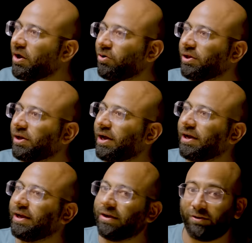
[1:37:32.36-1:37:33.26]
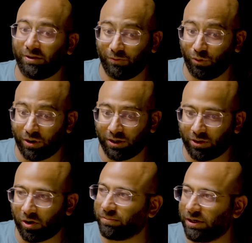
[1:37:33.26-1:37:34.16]
Now they're hiring, if you look at
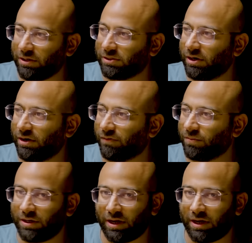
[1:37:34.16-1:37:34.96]
the top 3 consulting firms,